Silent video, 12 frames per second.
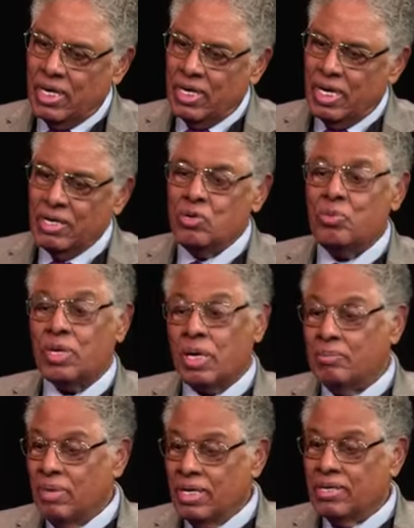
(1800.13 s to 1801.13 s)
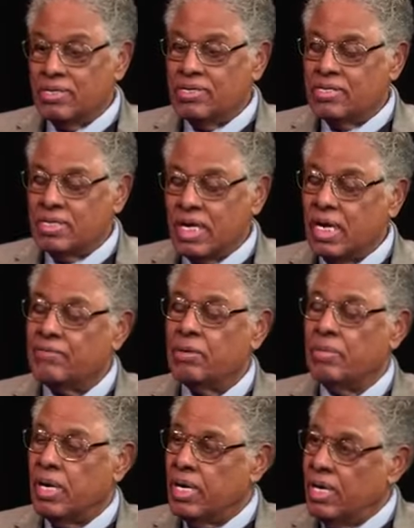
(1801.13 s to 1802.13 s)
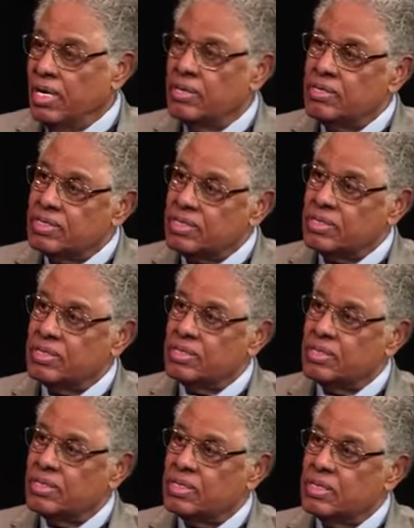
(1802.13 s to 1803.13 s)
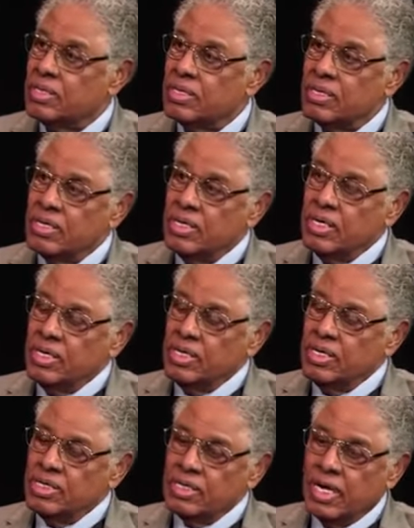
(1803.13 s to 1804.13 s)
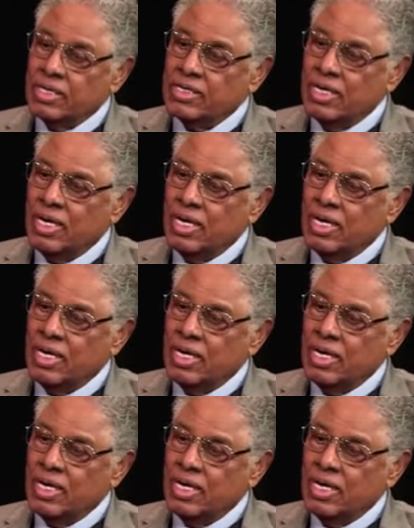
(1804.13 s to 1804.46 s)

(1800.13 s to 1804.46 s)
and who become mothers and everybody else. That